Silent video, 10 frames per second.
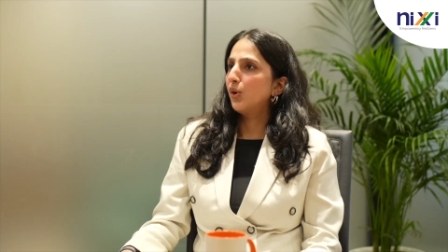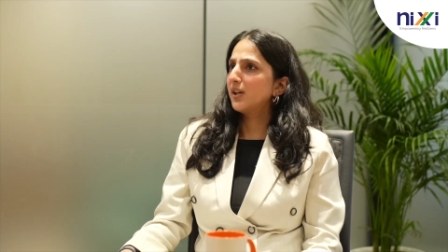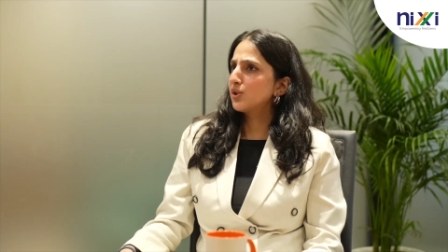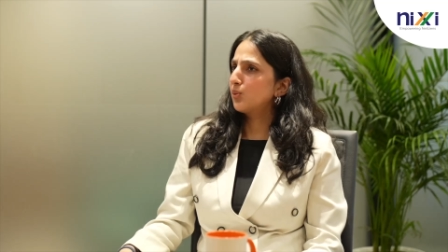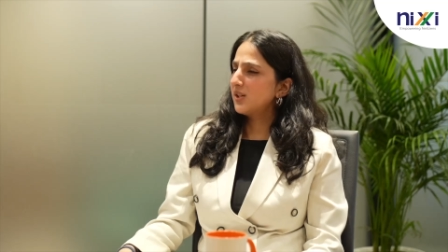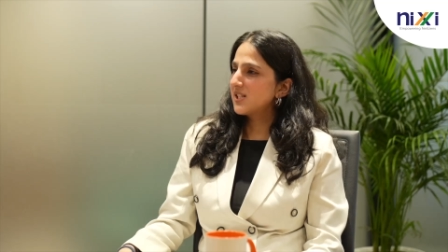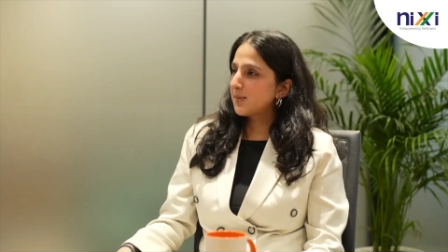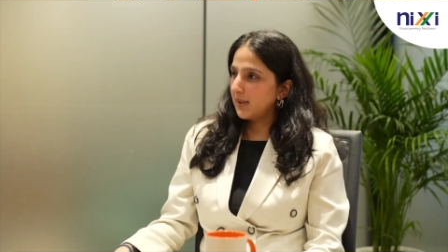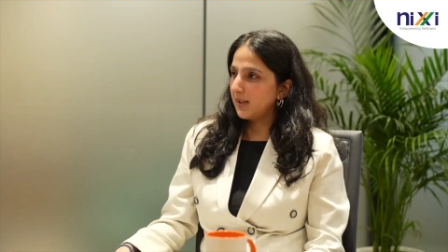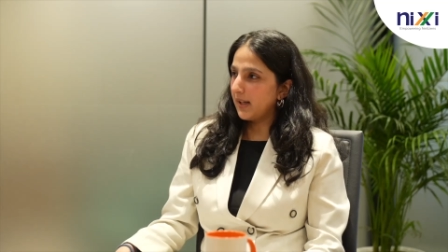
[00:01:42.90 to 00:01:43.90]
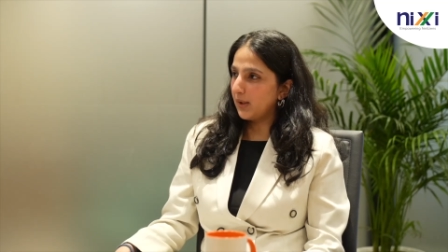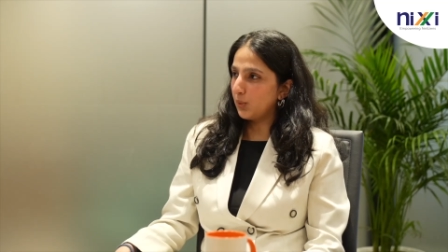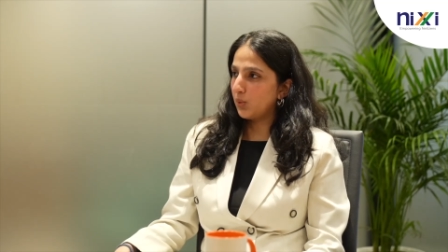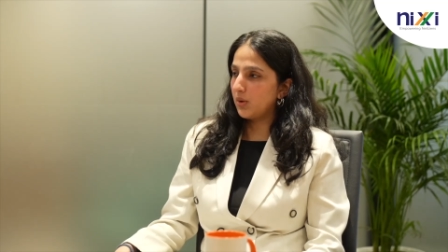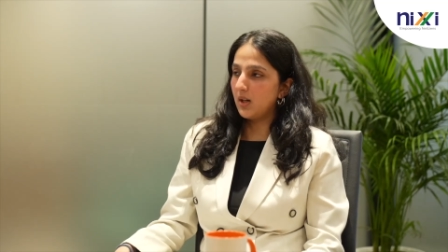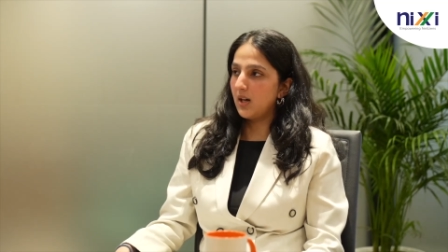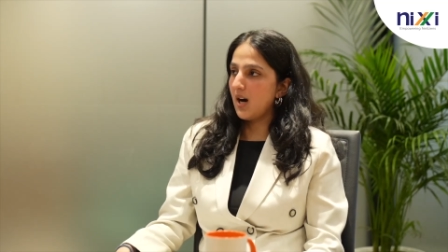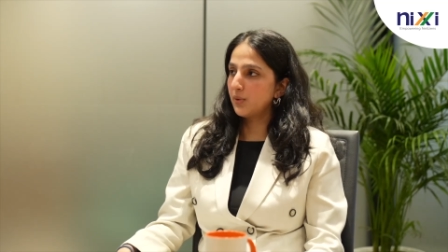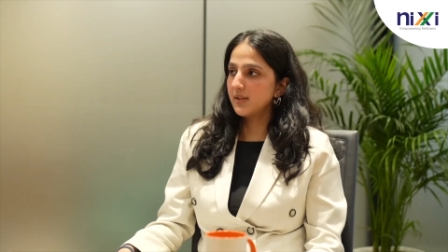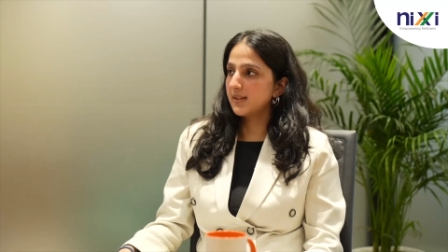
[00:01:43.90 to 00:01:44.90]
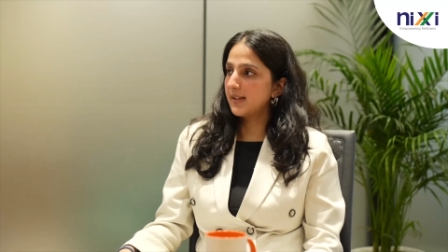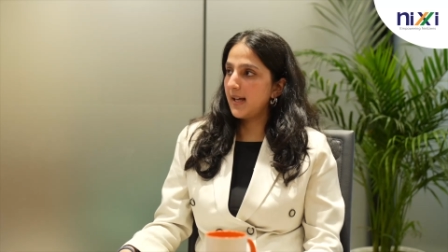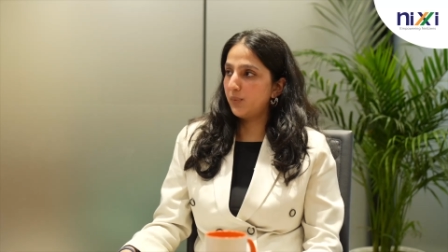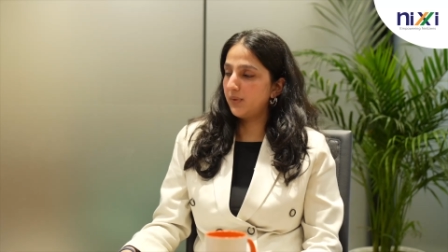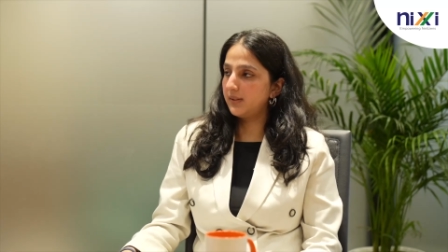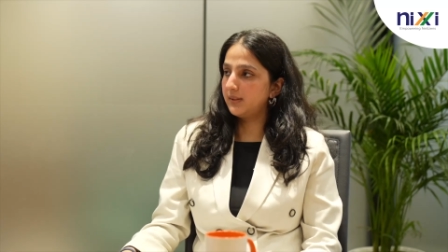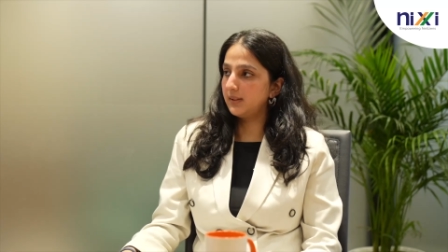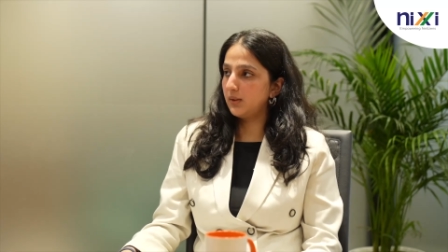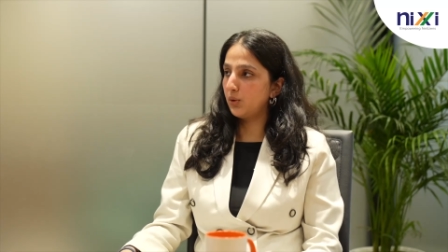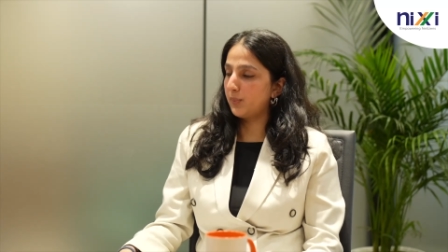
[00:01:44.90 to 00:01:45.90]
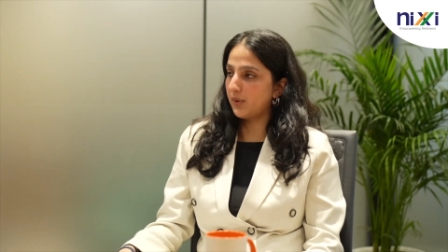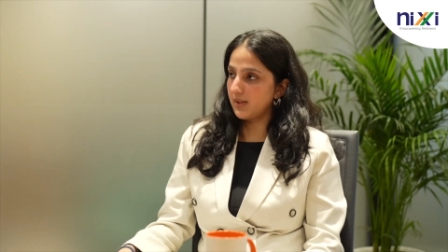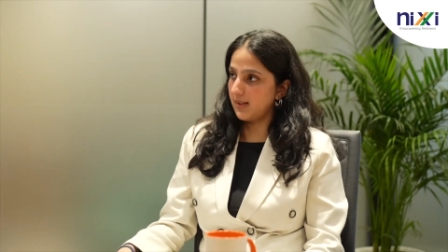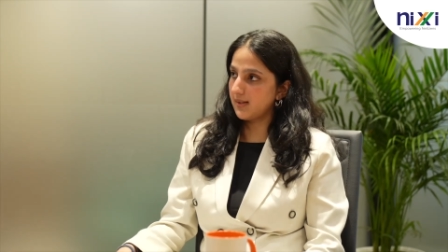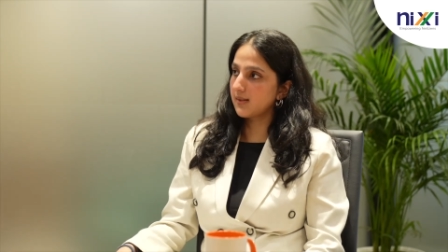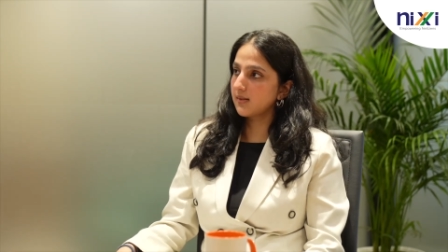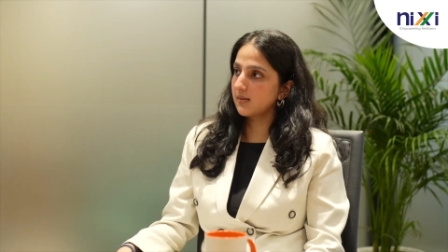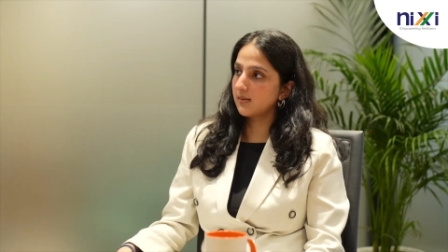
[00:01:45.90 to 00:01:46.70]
okay so what's peering uh, how does it help with the whole process